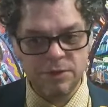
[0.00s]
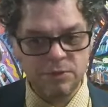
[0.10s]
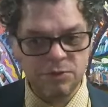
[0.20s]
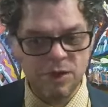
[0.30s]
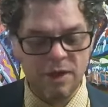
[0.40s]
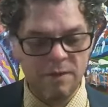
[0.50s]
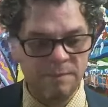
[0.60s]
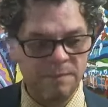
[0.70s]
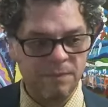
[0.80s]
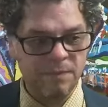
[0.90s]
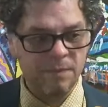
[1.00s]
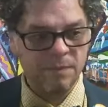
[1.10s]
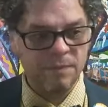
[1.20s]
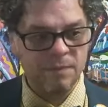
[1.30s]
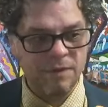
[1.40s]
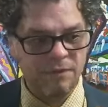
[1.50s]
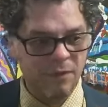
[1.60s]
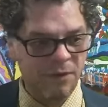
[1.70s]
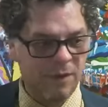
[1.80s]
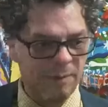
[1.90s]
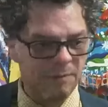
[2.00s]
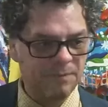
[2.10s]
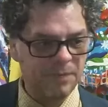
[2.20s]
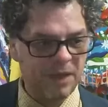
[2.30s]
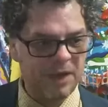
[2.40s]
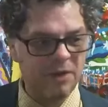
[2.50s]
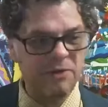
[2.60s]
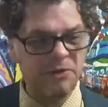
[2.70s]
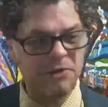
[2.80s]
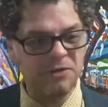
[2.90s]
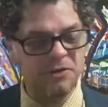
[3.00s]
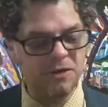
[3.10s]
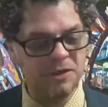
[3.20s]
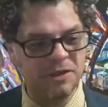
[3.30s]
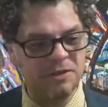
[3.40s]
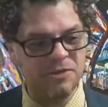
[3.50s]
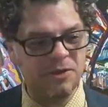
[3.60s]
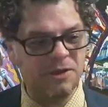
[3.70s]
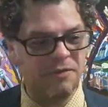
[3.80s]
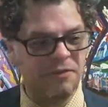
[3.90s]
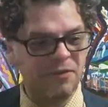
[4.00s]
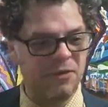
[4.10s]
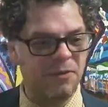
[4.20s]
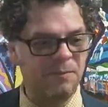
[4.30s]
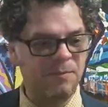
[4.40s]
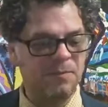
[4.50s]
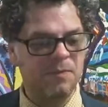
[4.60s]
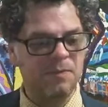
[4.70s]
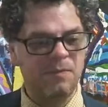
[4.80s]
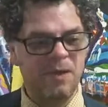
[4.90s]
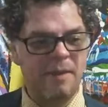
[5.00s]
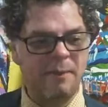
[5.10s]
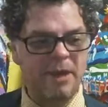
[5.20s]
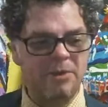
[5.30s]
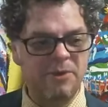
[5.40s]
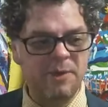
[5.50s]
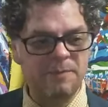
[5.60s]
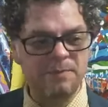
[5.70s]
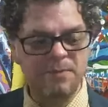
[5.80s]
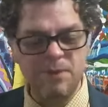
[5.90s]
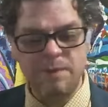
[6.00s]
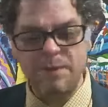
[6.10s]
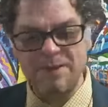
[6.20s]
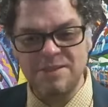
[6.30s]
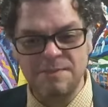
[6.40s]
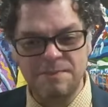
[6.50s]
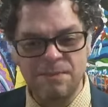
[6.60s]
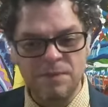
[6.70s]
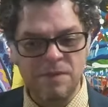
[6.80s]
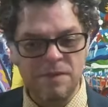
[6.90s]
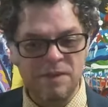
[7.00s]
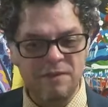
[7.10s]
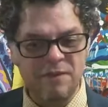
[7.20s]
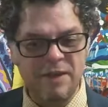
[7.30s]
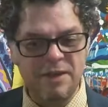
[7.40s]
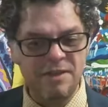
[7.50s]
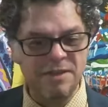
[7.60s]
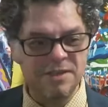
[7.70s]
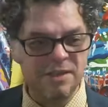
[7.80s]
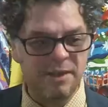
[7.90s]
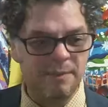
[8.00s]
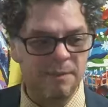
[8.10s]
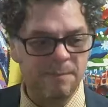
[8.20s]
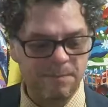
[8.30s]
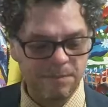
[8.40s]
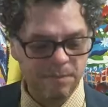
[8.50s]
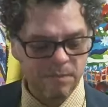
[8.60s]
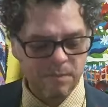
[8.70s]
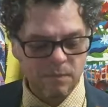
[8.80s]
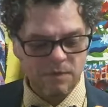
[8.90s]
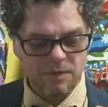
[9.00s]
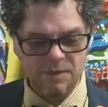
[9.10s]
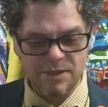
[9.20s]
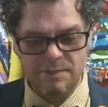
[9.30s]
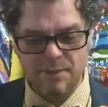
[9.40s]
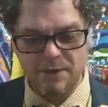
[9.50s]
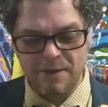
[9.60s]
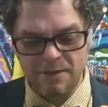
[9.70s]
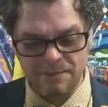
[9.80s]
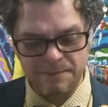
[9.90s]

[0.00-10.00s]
draw, if you're up, I don't know you, it's earlier for you. I might do it. It depends if I need to sleep. Because I've been, my